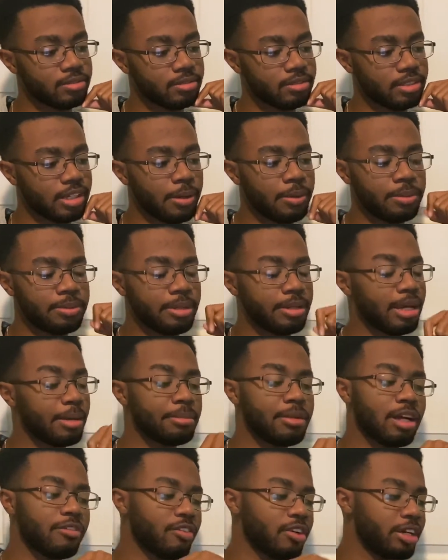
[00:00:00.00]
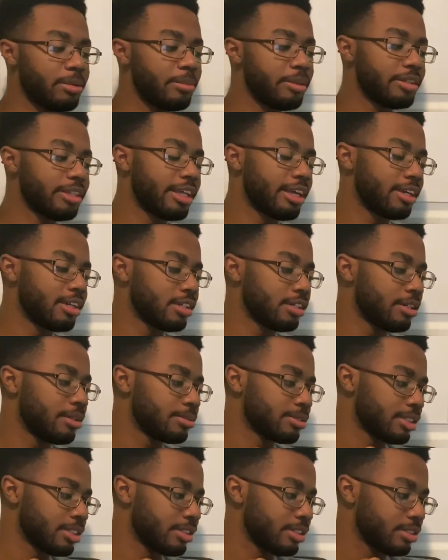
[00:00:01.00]
Oh no, I'm not afraid to admit that. You know what
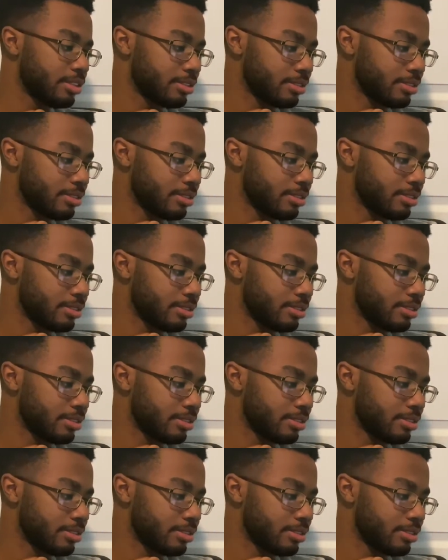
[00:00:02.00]
I'm saying?